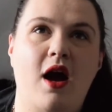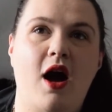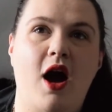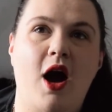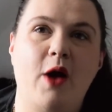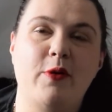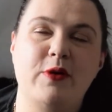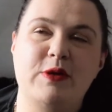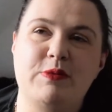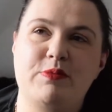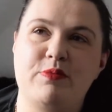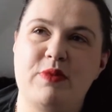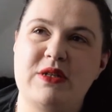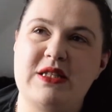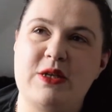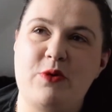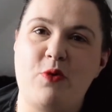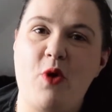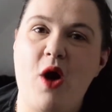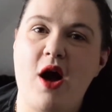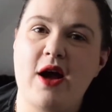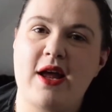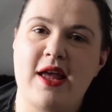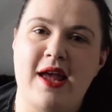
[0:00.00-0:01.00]
I was busy
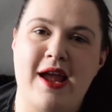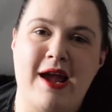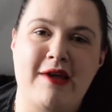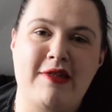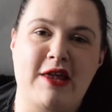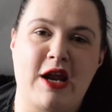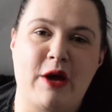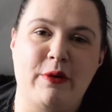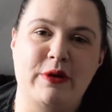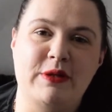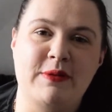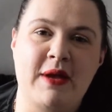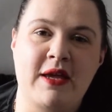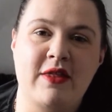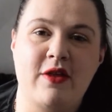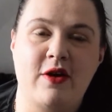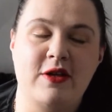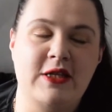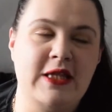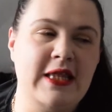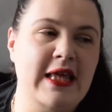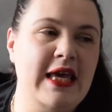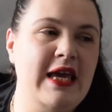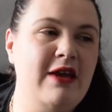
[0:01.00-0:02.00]
working and then I would make
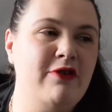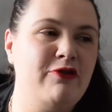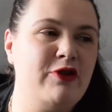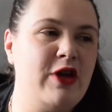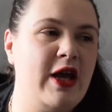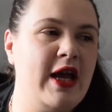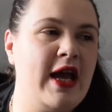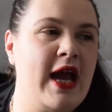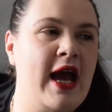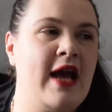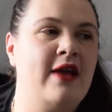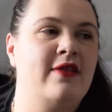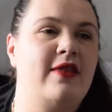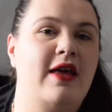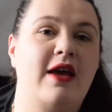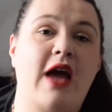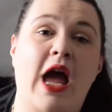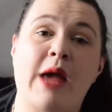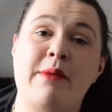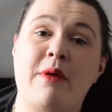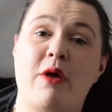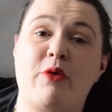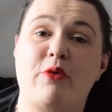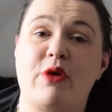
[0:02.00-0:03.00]
those in the evening and they
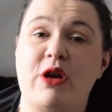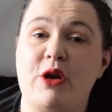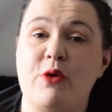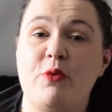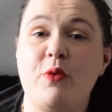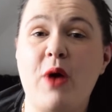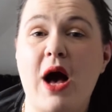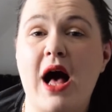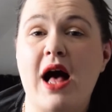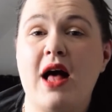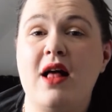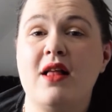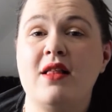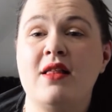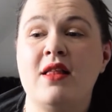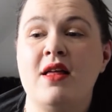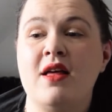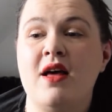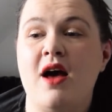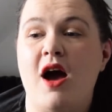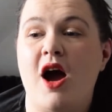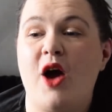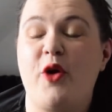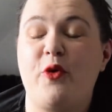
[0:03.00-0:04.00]
came out really well.
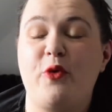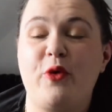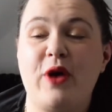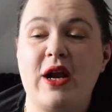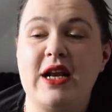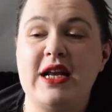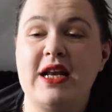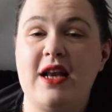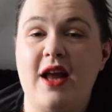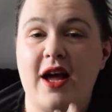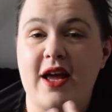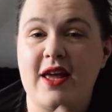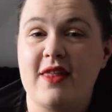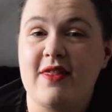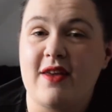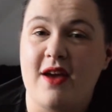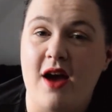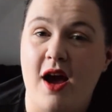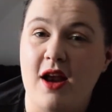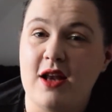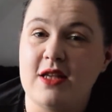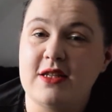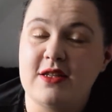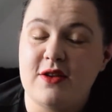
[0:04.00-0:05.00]
I really like the
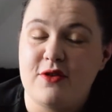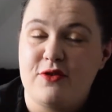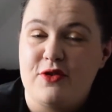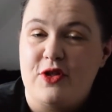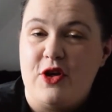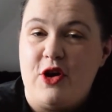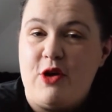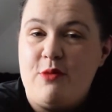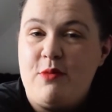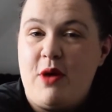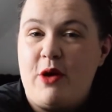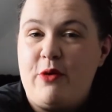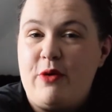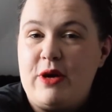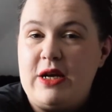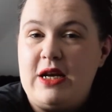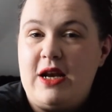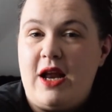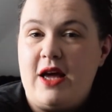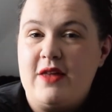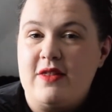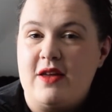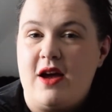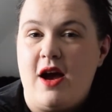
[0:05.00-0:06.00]
colours of them, I really
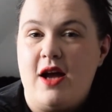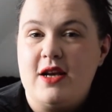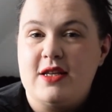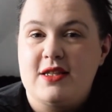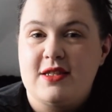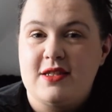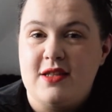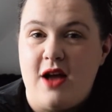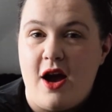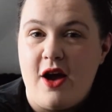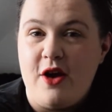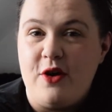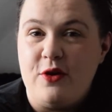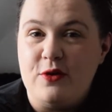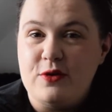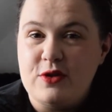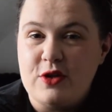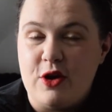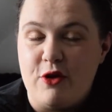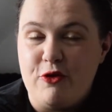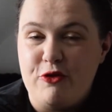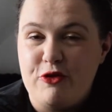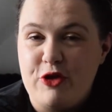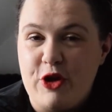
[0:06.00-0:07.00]
like the kind of styles
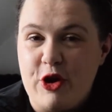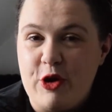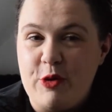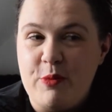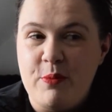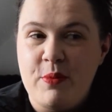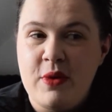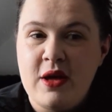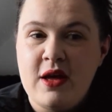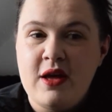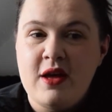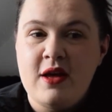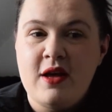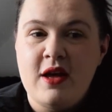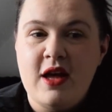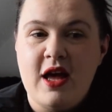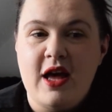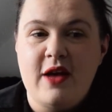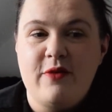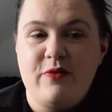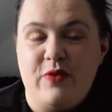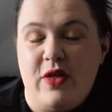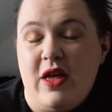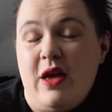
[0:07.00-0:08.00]
of them
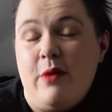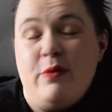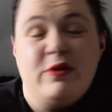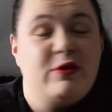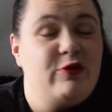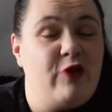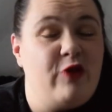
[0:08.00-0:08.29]
it was